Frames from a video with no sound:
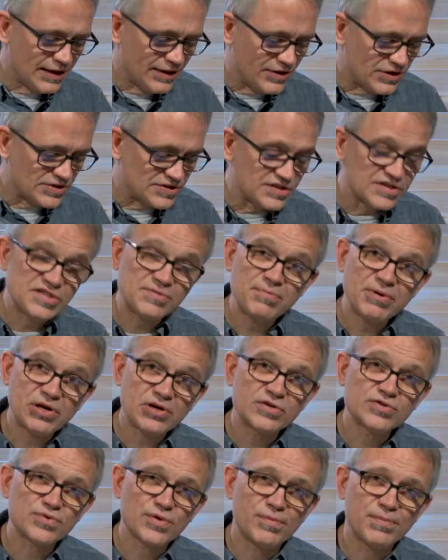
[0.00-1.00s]
there's the
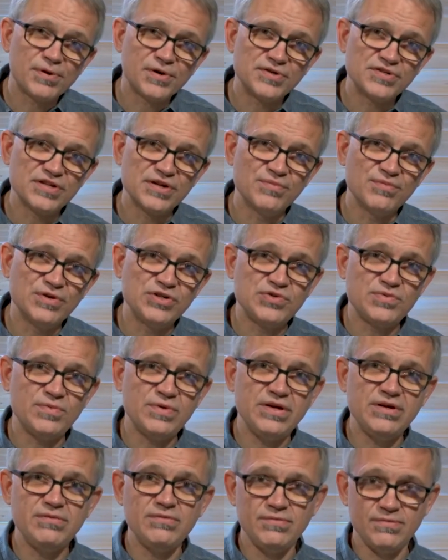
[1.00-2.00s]
spiritual person, which
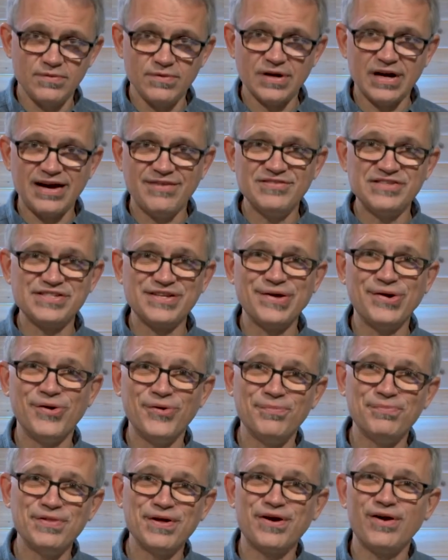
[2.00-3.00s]
we would obviously
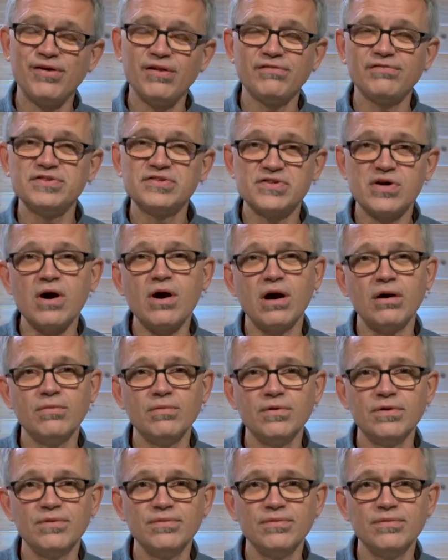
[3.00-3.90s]
hope that all of us are.